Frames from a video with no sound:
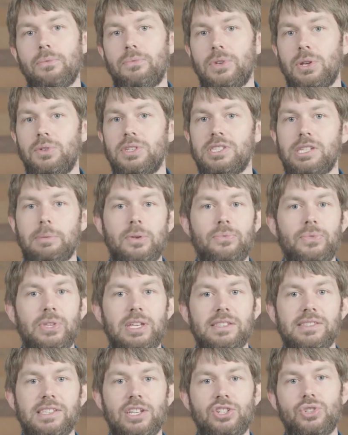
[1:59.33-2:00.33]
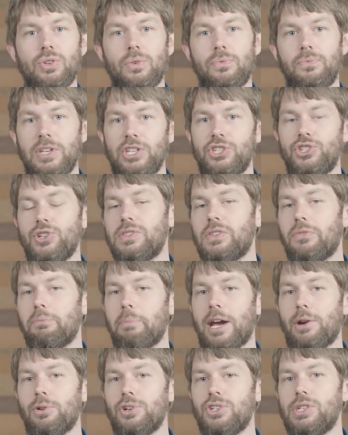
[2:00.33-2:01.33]
reviewed some of the essential features of
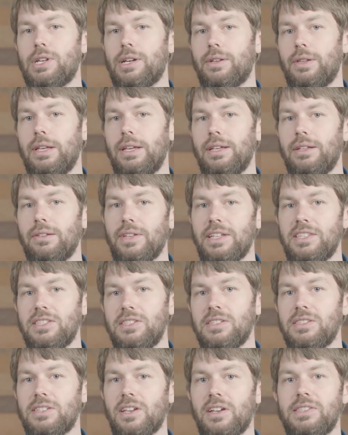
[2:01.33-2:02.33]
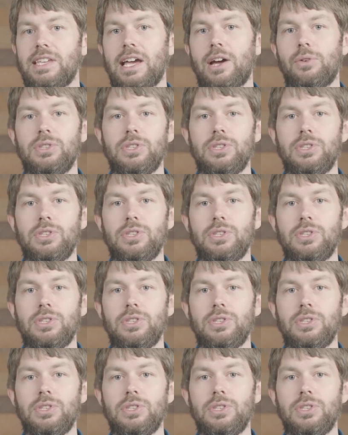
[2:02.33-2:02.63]
PowerShell, let's discuss how